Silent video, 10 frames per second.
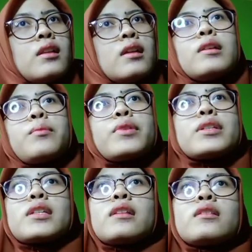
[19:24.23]
The
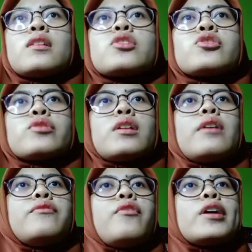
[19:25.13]
presenter should
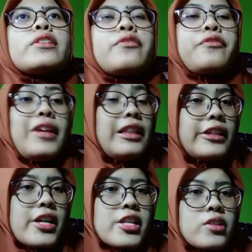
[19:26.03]
avoid
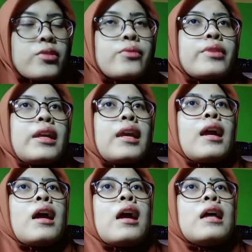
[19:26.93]
fillers during
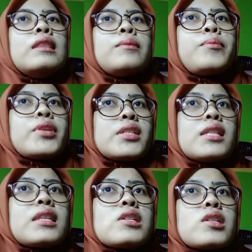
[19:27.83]
the
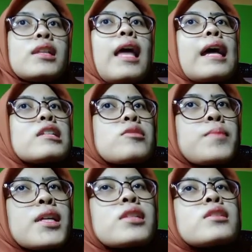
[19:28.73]
presentation and
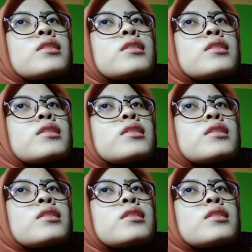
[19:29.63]
speak